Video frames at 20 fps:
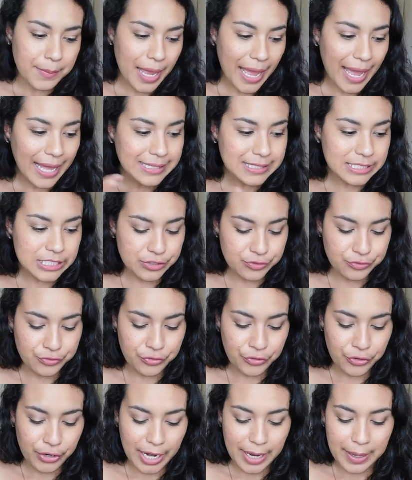At
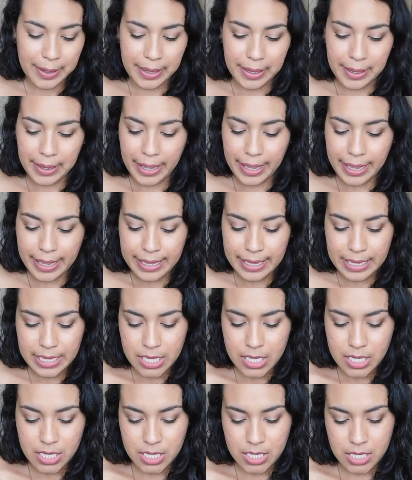Sephora,
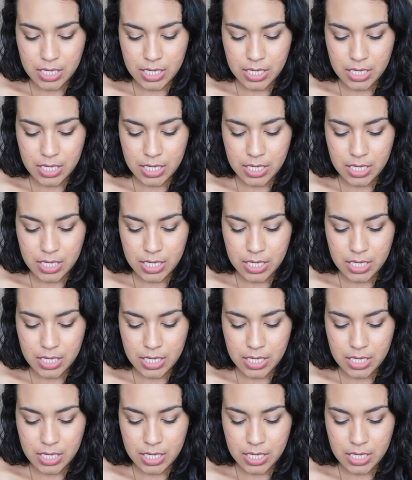I